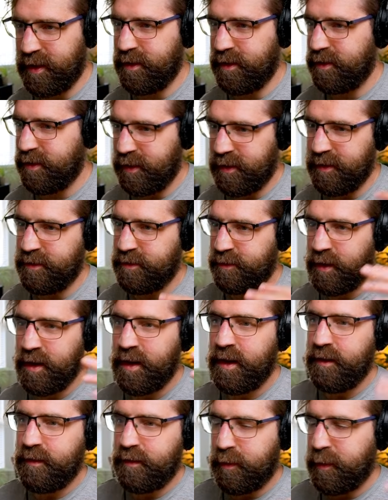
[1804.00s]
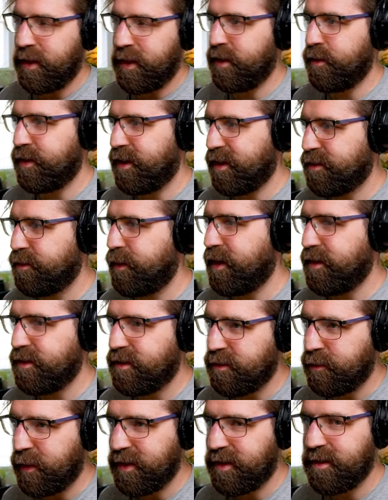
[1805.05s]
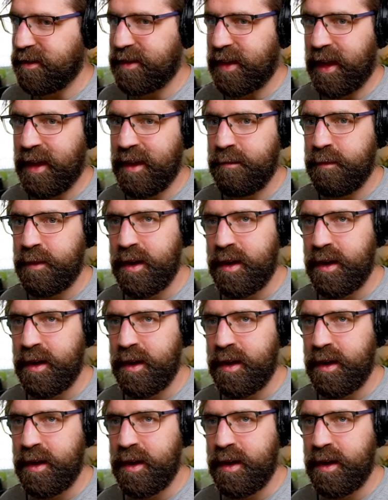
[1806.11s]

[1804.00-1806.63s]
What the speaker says: is familiar with that space has made this game.